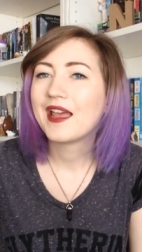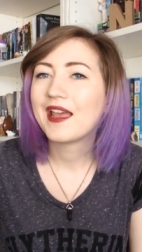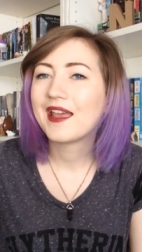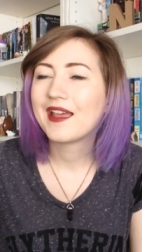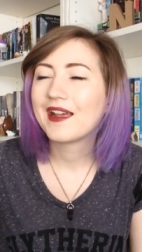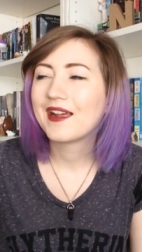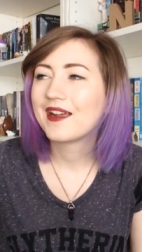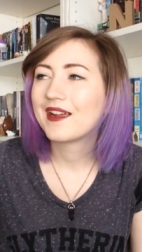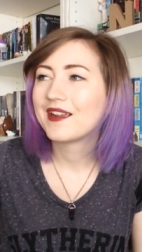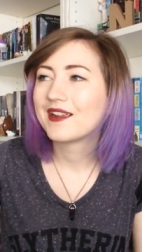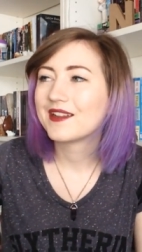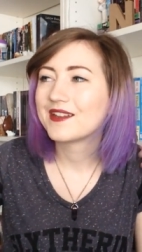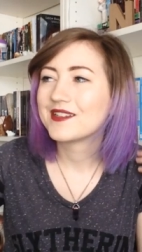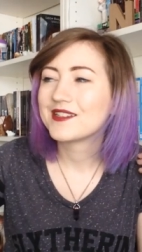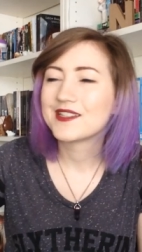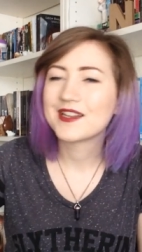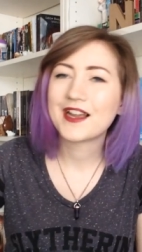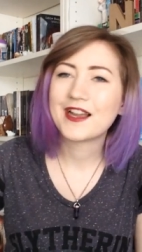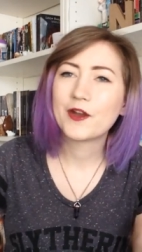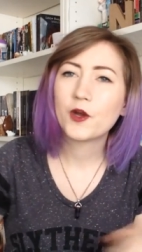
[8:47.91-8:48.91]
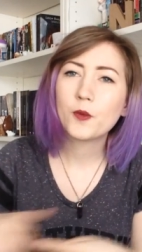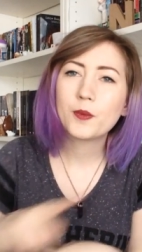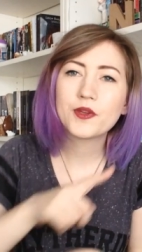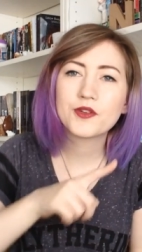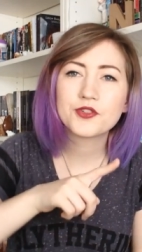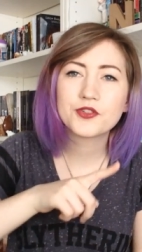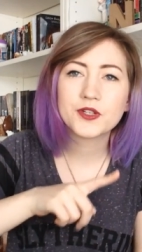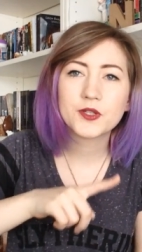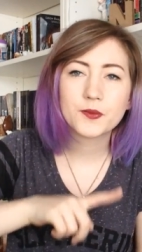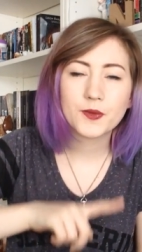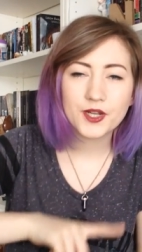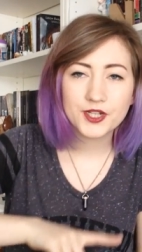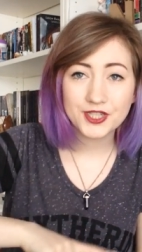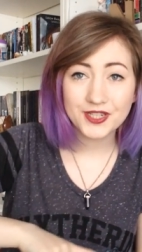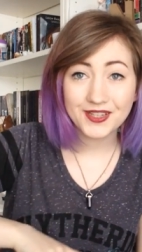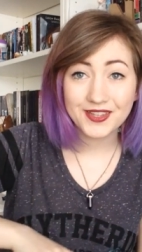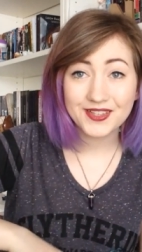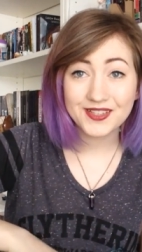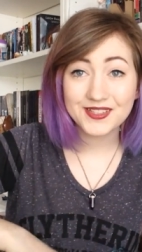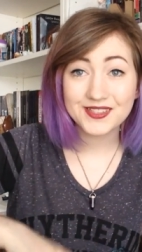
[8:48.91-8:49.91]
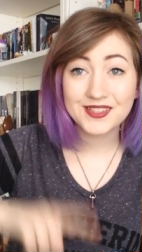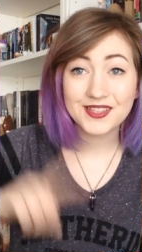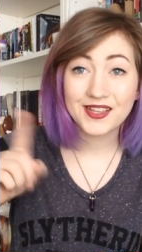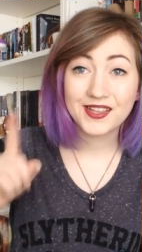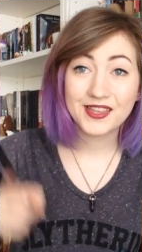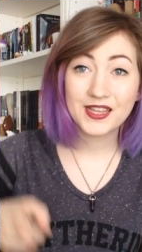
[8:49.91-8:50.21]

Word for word: and I hope you enjoyed watching this.